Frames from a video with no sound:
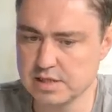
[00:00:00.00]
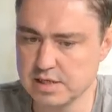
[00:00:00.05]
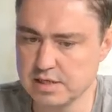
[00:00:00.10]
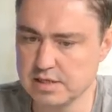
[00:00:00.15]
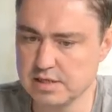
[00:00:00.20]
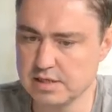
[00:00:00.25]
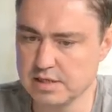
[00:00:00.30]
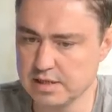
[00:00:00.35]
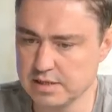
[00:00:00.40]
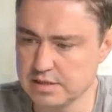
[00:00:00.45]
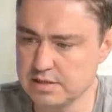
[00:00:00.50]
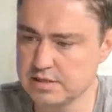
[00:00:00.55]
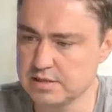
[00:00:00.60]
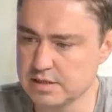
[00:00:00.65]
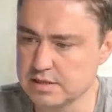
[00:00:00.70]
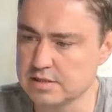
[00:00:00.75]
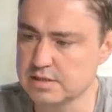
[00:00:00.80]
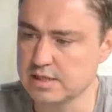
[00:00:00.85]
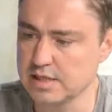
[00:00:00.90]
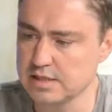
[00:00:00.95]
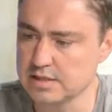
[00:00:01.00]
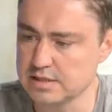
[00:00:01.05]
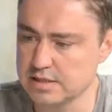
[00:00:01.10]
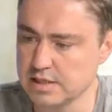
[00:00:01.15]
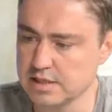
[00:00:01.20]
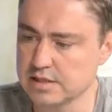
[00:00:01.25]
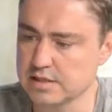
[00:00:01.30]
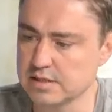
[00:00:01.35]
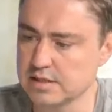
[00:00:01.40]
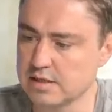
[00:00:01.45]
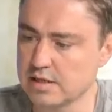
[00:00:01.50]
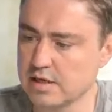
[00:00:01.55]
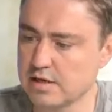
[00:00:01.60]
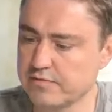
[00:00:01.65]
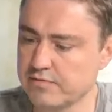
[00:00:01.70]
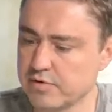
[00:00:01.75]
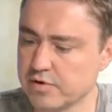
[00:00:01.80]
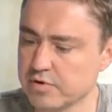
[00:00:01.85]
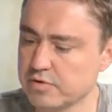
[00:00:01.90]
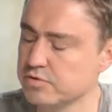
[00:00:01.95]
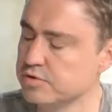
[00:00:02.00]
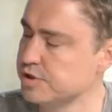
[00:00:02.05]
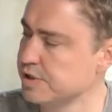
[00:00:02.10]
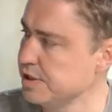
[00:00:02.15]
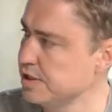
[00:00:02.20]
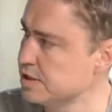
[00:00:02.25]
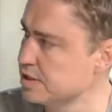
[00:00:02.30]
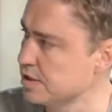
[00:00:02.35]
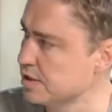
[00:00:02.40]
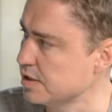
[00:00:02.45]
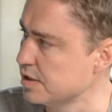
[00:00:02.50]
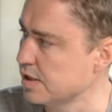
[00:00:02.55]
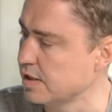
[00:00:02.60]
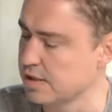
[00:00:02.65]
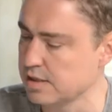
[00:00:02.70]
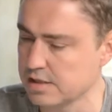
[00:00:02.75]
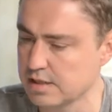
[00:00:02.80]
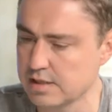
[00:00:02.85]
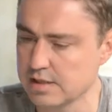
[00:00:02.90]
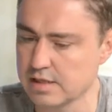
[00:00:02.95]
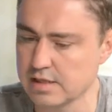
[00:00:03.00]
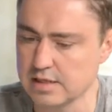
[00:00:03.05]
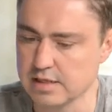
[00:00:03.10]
then then it's a state secret uh, for a good reason, and